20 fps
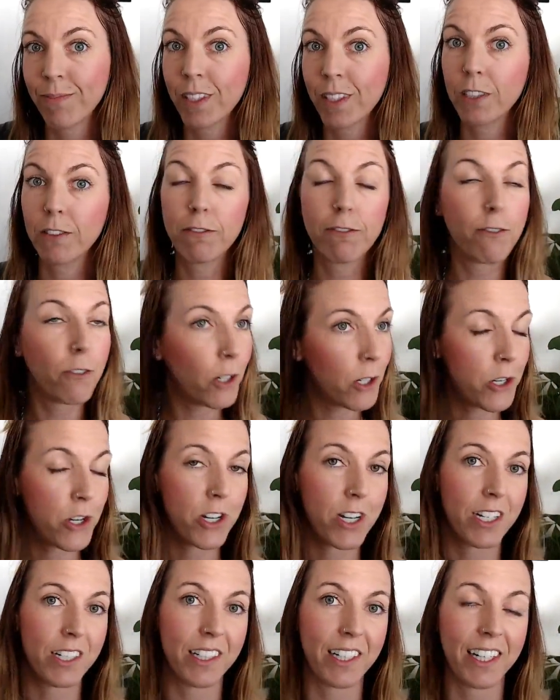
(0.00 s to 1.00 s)

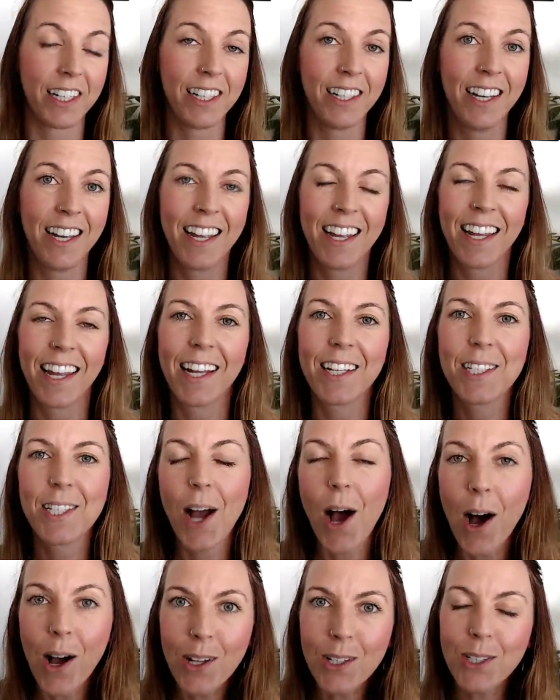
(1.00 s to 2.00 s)
Unfortunately, it's
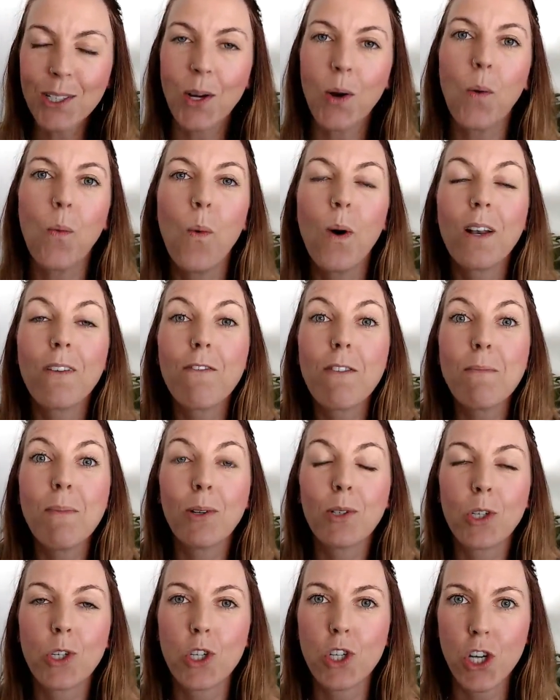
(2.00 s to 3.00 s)
also one of the
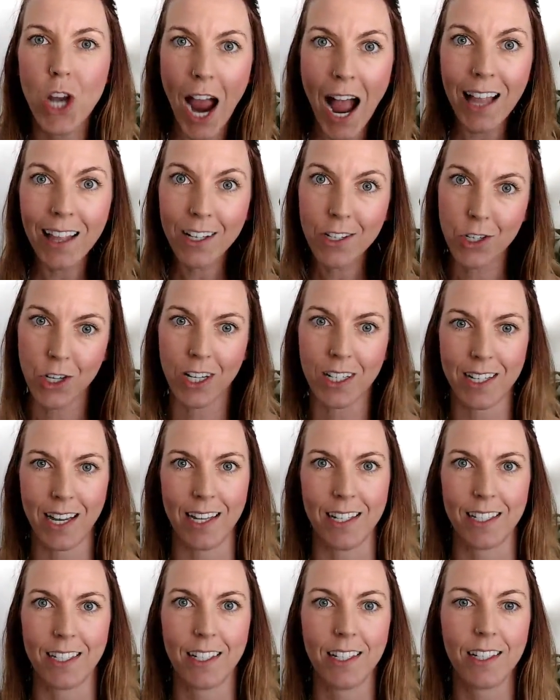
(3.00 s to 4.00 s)
most challenging
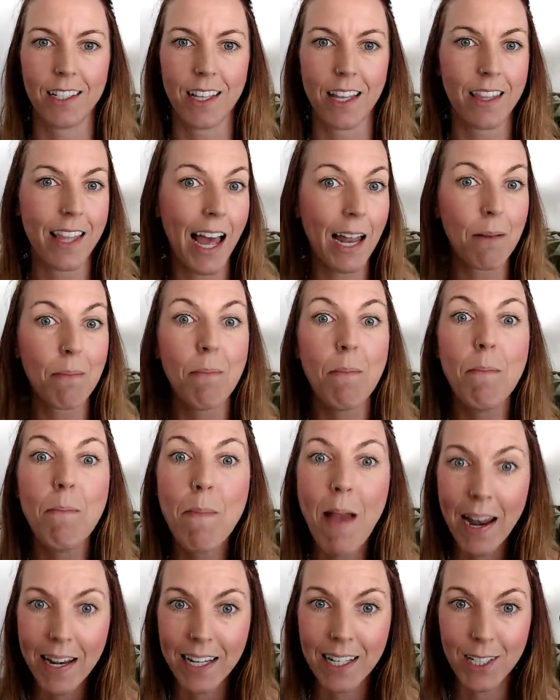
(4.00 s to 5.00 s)
tenses that
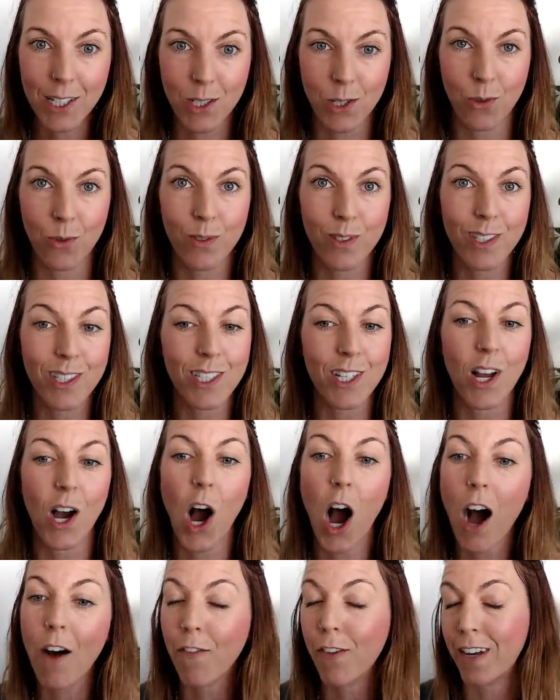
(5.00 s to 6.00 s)
many students
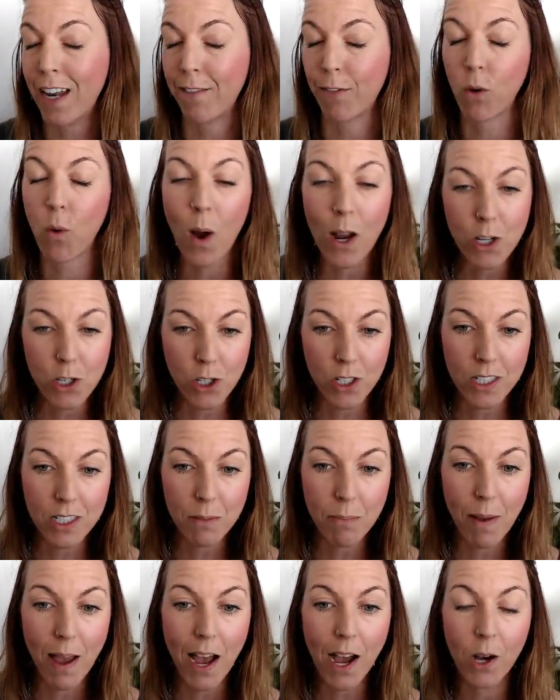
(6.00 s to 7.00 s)
often have questions
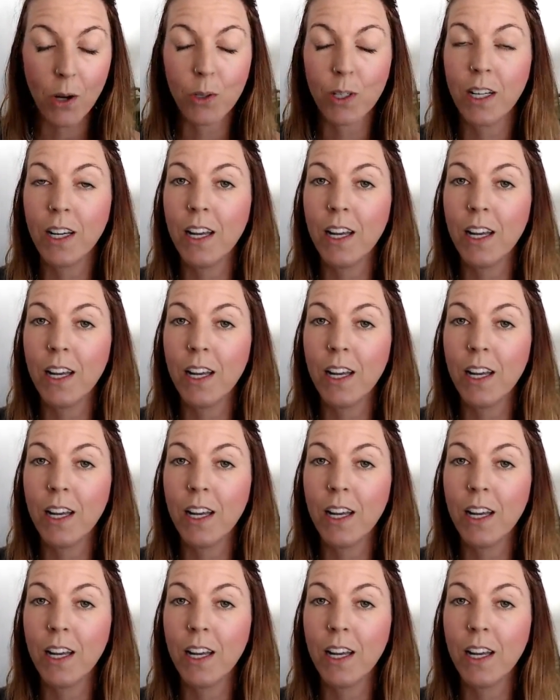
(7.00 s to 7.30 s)
about,